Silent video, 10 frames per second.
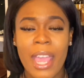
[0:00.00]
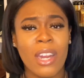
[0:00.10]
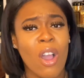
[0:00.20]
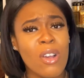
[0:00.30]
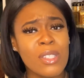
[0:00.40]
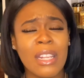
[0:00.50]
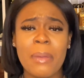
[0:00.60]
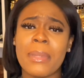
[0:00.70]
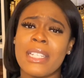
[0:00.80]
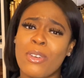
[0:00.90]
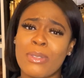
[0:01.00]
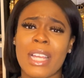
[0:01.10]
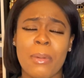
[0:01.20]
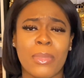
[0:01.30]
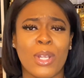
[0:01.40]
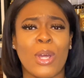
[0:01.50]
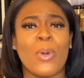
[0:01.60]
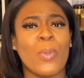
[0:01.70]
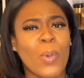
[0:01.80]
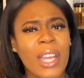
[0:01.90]
also let me know down below,
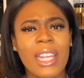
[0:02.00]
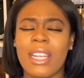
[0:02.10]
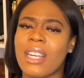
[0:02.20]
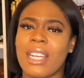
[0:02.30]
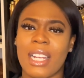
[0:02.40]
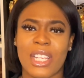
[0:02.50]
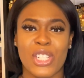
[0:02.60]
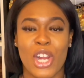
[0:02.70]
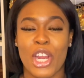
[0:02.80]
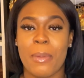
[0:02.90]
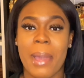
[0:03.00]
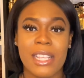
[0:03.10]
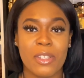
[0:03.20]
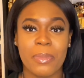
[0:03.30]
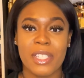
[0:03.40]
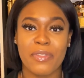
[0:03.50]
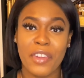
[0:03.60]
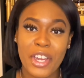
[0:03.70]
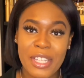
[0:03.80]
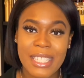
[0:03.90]
what in your collection are your masterpiece
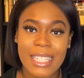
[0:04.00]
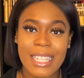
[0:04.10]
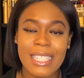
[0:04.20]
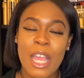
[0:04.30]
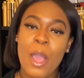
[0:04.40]
fragrances?